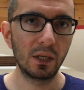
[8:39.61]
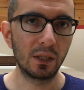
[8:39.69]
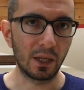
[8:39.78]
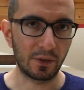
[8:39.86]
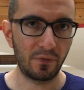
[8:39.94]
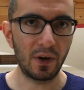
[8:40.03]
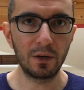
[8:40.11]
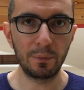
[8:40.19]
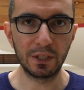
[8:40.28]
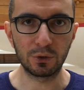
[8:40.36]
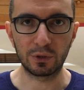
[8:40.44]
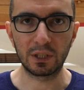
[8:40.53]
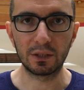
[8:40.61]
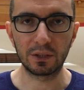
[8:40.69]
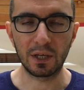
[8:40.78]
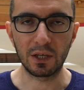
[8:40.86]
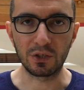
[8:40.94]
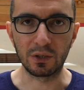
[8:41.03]
like Firebase
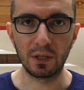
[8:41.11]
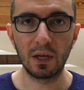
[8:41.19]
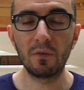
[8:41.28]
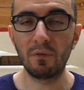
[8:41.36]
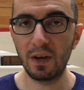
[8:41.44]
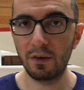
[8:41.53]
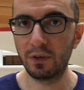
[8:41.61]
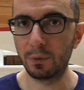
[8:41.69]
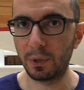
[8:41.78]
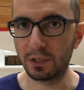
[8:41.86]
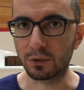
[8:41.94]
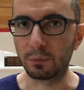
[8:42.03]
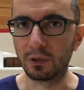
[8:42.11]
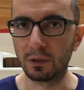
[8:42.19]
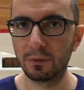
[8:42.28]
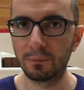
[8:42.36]
authentication whenever possible.